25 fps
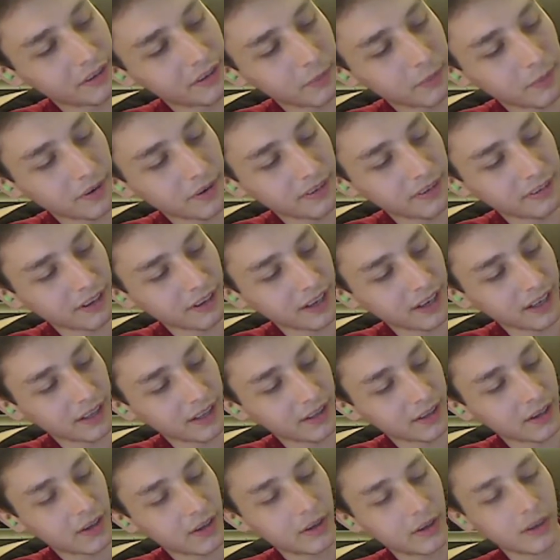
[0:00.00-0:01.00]
Saiyan
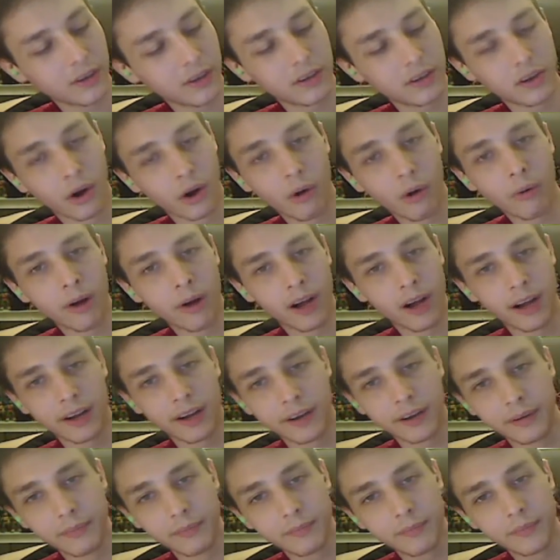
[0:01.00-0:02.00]
Gohan.
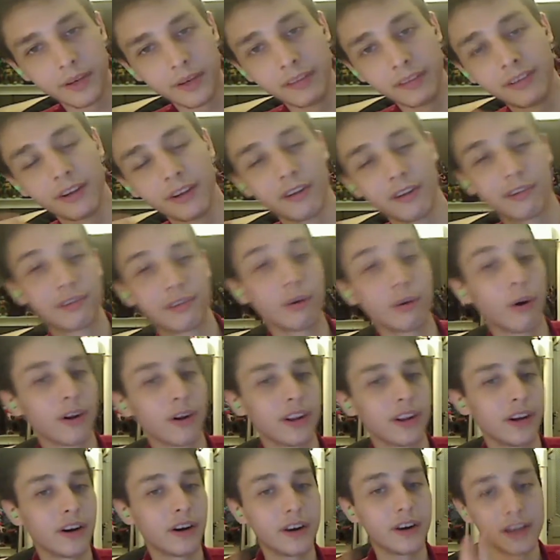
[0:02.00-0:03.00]
Is he
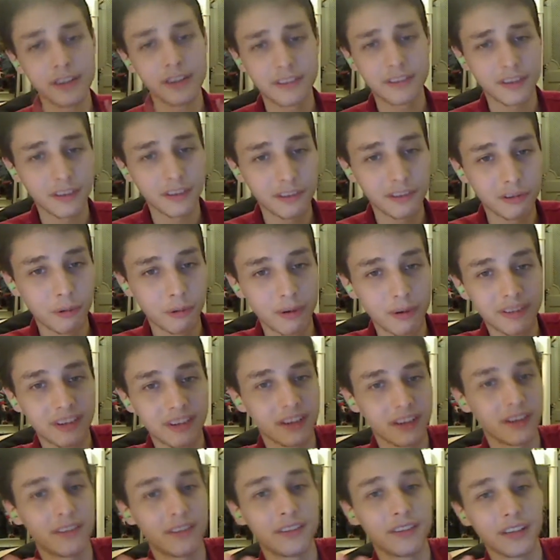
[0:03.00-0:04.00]
extraordinary? Is he exquisite?
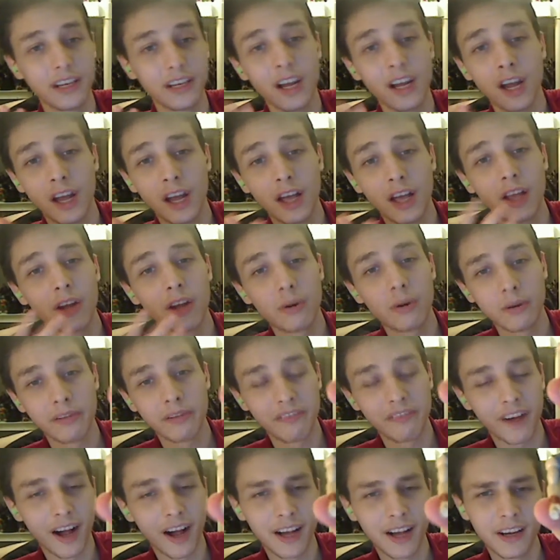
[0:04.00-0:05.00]
Is he
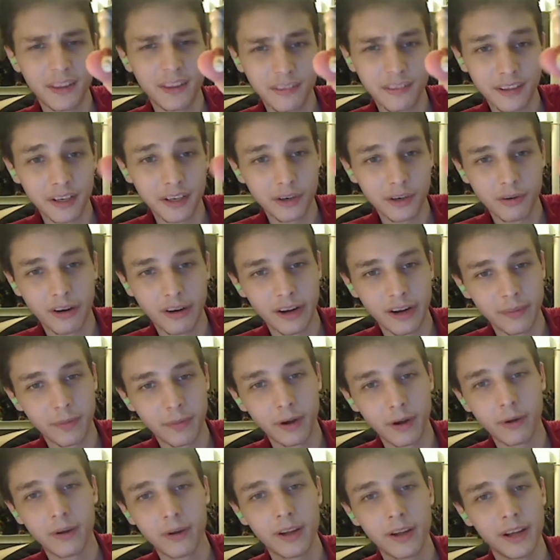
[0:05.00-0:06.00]
refined? Is he
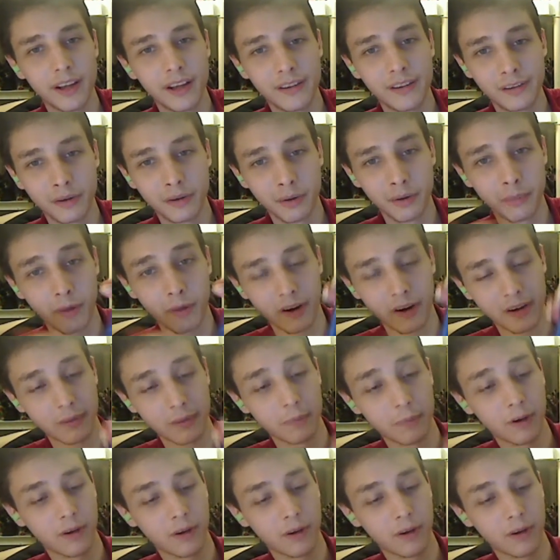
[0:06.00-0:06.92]
incredible? Is he remarkable?